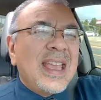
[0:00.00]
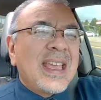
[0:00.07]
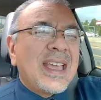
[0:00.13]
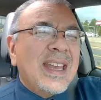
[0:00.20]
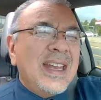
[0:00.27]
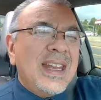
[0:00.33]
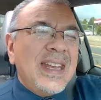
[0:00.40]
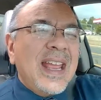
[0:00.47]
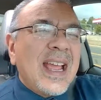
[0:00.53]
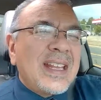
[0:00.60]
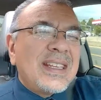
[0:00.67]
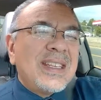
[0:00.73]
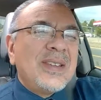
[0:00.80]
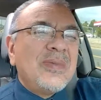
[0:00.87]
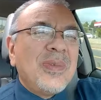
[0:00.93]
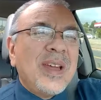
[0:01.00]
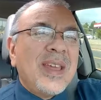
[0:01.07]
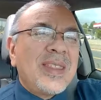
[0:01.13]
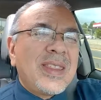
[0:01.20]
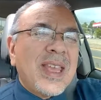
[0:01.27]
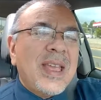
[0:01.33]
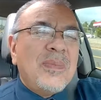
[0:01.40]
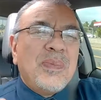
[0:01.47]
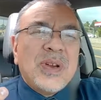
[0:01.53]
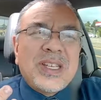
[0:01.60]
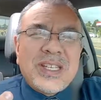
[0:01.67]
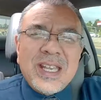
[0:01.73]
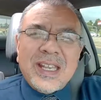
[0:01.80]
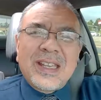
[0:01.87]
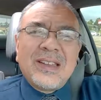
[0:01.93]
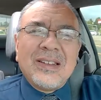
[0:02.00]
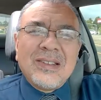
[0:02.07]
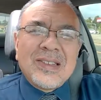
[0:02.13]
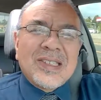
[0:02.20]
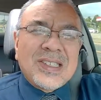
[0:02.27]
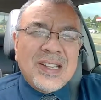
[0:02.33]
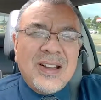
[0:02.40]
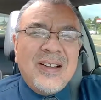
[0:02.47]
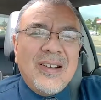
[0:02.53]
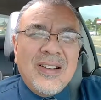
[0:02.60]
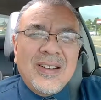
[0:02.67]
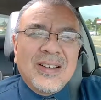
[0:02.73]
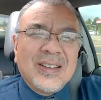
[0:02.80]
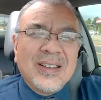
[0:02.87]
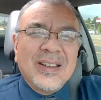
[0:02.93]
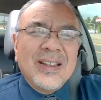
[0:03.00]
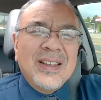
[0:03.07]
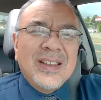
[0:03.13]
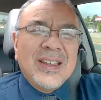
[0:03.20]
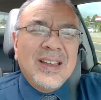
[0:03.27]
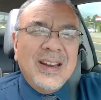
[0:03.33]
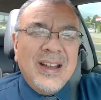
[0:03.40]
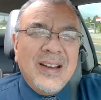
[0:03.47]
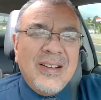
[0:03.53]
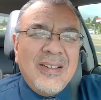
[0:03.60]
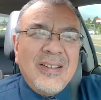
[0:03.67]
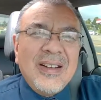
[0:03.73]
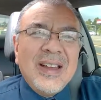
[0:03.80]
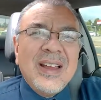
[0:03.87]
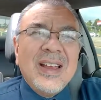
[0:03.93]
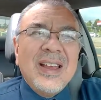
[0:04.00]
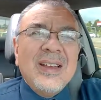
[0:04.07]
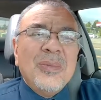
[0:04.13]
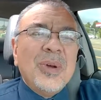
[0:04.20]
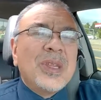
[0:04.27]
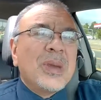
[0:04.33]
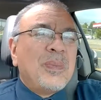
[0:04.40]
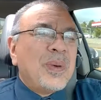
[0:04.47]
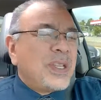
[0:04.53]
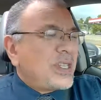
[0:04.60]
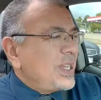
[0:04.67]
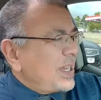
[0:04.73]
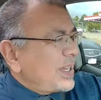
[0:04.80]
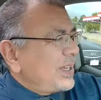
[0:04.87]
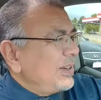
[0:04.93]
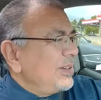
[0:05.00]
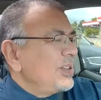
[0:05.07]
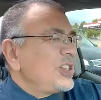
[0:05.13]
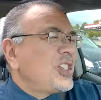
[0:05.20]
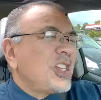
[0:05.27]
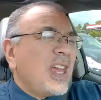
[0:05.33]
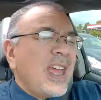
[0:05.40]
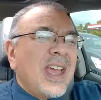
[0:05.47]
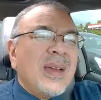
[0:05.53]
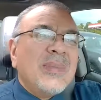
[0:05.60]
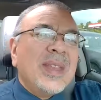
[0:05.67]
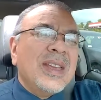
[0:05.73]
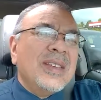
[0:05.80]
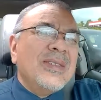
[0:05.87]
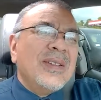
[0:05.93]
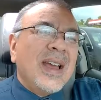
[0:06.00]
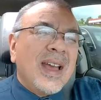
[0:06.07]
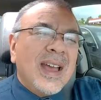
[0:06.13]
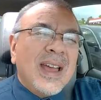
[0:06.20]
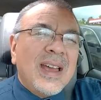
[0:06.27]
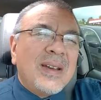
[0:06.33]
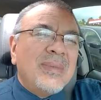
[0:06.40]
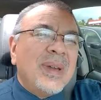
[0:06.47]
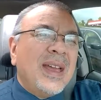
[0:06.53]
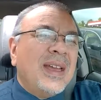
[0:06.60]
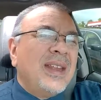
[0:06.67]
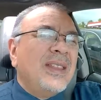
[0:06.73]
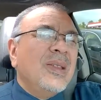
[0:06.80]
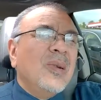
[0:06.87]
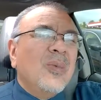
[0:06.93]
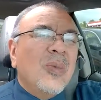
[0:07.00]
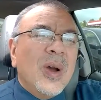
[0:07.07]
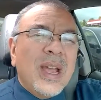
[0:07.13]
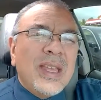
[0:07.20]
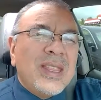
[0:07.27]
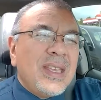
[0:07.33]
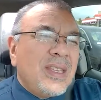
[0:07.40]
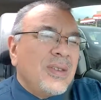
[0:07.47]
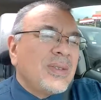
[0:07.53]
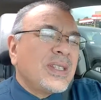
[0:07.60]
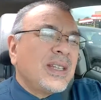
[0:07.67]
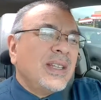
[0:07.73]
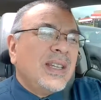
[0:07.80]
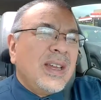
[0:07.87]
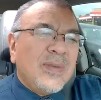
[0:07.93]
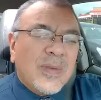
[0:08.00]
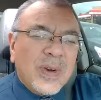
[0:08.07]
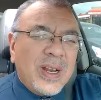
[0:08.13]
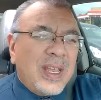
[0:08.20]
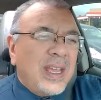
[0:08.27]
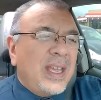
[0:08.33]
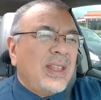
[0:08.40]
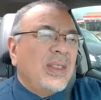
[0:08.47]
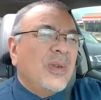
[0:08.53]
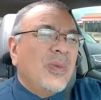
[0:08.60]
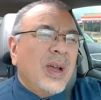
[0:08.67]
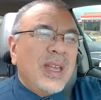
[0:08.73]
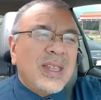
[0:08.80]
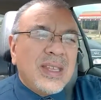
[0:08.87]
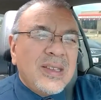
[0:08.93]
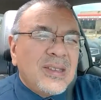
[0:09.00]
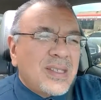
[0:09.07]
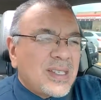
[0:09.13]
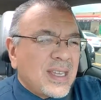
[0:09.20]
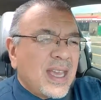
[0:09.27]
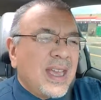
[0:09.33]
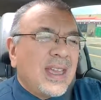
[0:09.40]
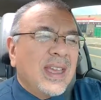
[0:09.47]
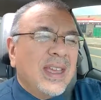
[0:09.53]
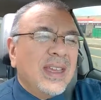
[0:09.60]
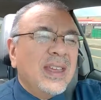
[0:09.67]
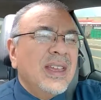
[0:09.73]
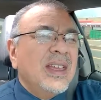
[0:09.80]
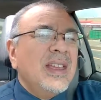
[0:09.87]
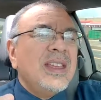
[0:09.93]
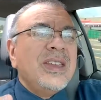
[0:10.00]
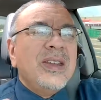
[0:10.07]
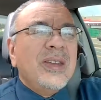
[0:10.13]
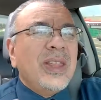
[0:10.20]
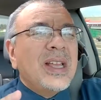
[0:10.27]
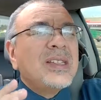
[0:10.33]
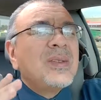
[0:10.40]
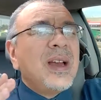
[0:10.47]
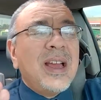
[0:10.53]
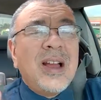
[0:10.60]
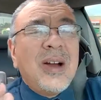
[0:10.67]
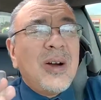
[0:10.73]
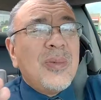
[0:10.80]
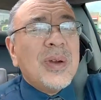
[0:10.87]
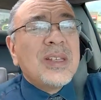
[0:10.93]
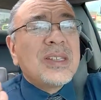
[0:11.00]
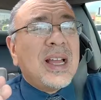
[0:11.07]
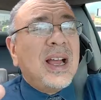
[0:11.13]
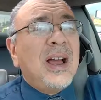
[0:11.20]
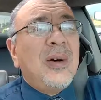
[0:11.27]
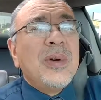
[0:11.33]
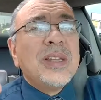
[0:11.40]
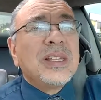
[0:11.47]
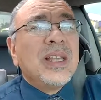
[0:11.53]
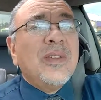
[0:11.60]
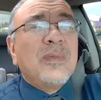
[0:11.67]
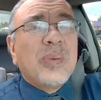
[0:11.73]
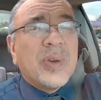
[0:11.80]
connected with a particular song, you know, with a particular jam that you had, man, and the way that you delivered it and the way that you sang it. You know, that's why I always love